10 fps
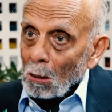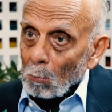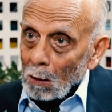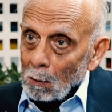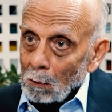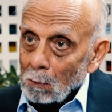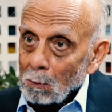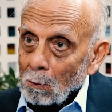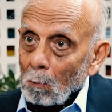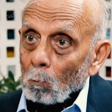
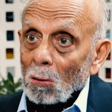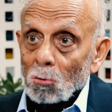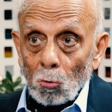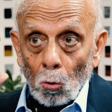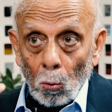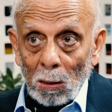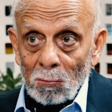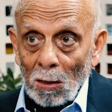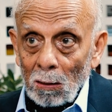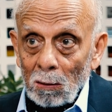commanders must know
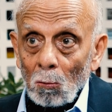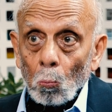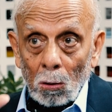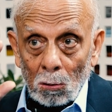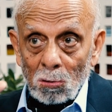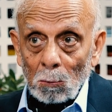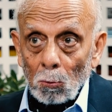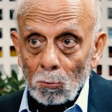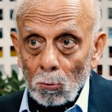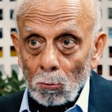exactly what they're
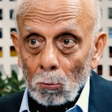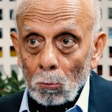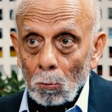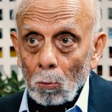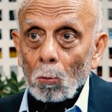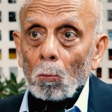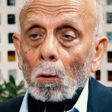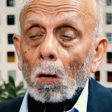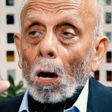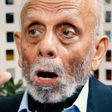supposed to do,
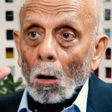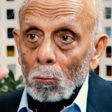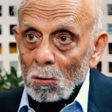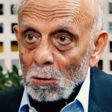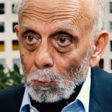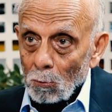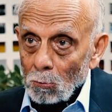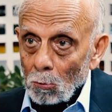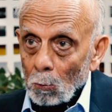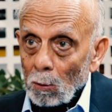how they're supposed
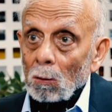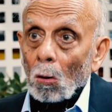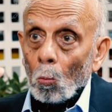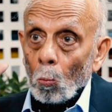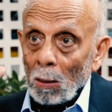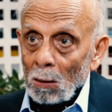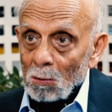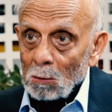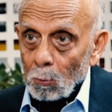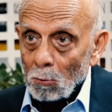to do it, when they're
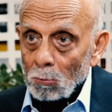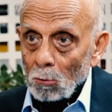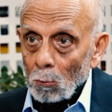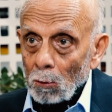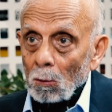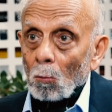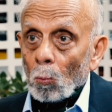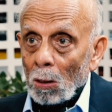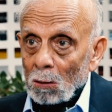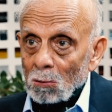supposed to do it,
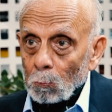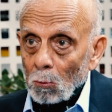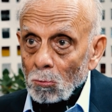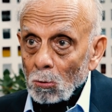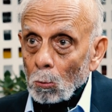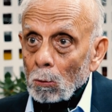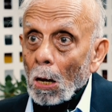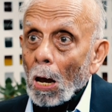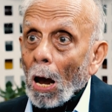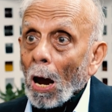where they're supposed to do it,
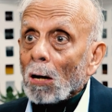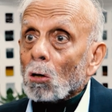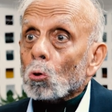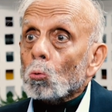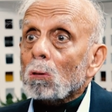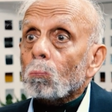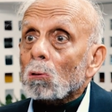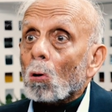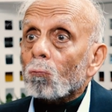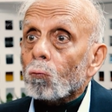and do it
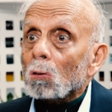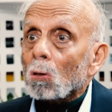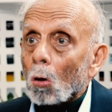without further